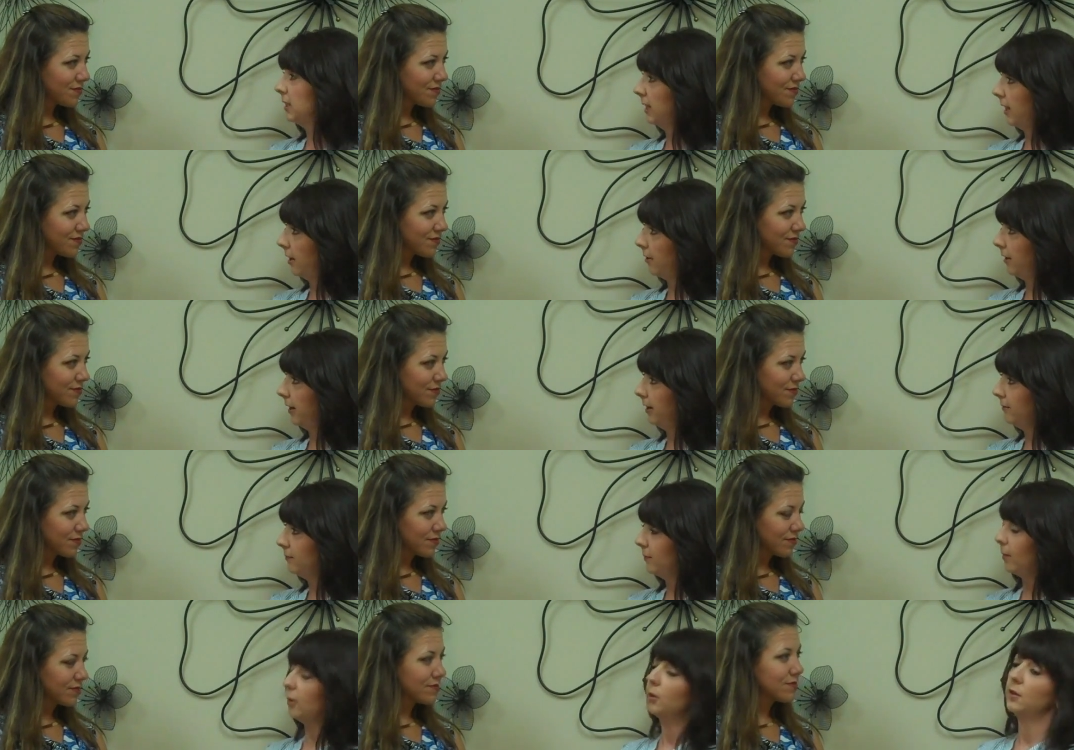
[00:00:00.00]
Speaker 1: to the area
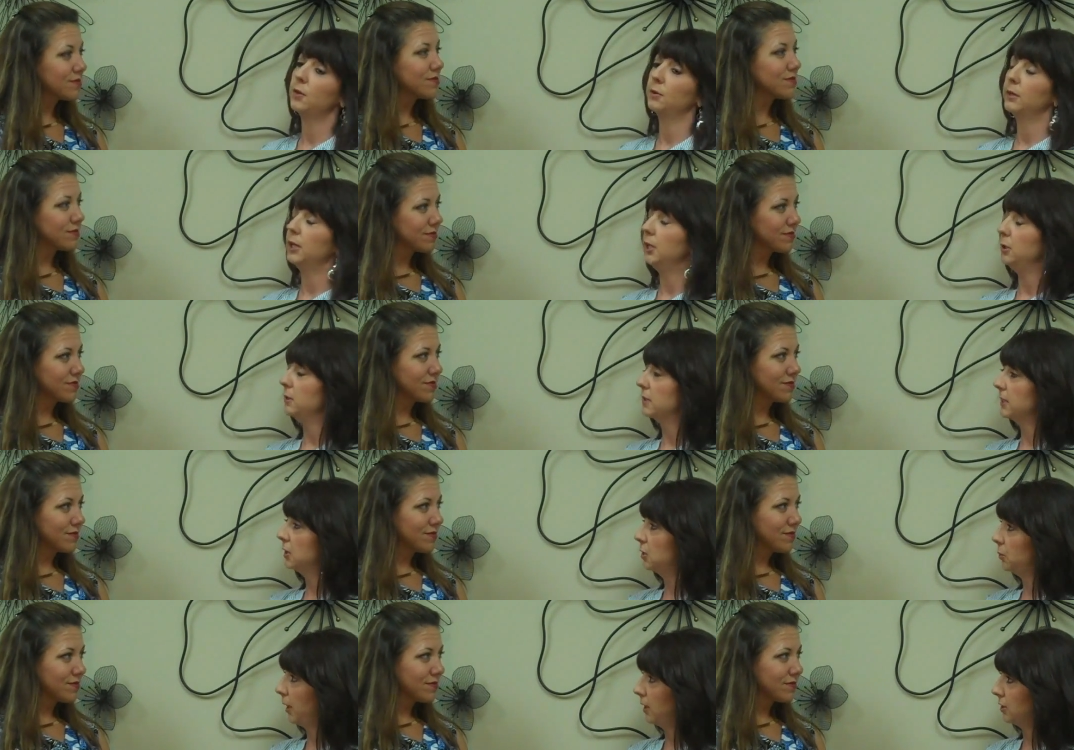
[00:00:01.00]
or they're in a new
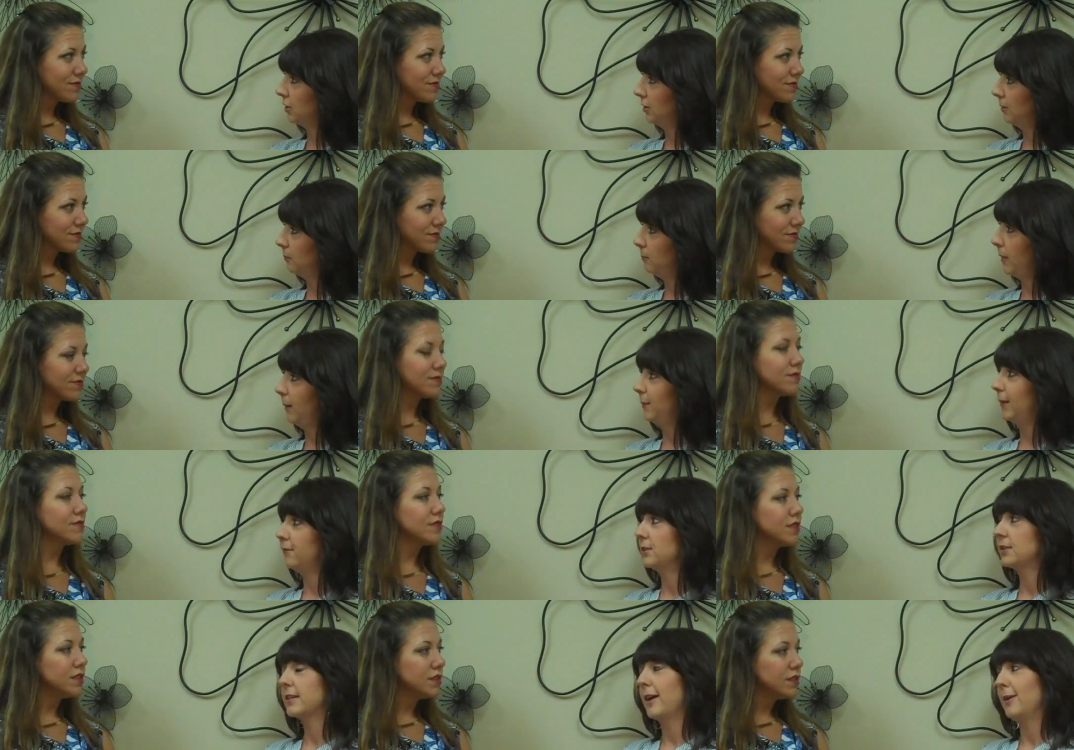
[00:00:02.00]
situation. Maybe
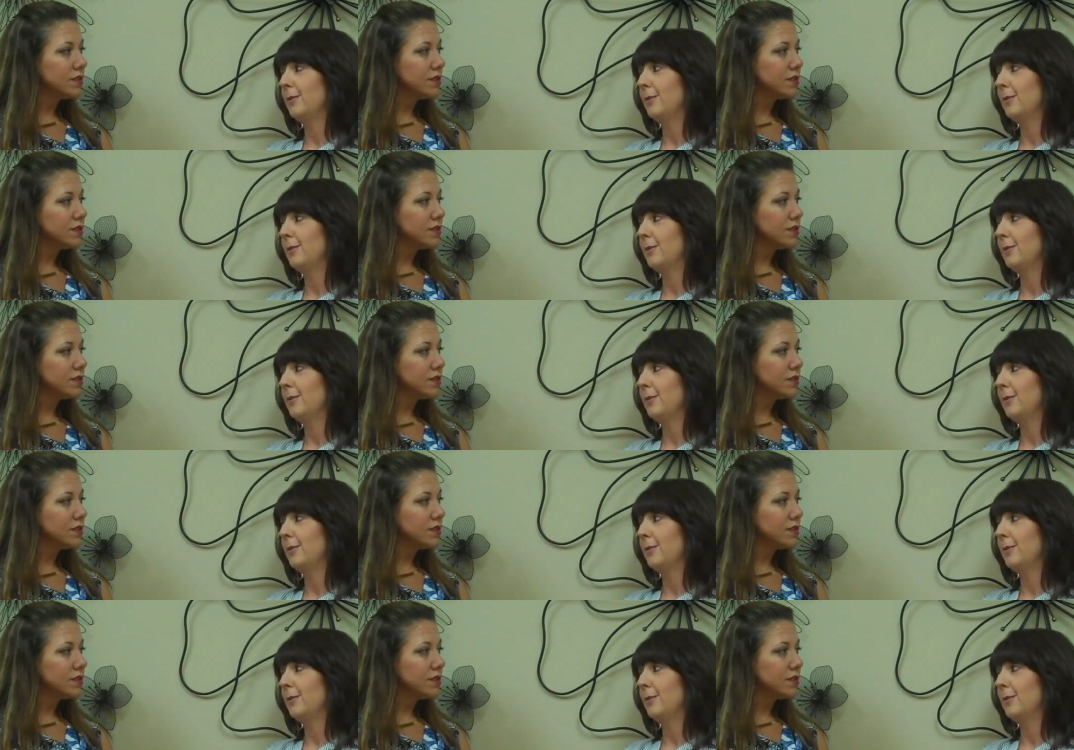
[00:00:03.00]
they've just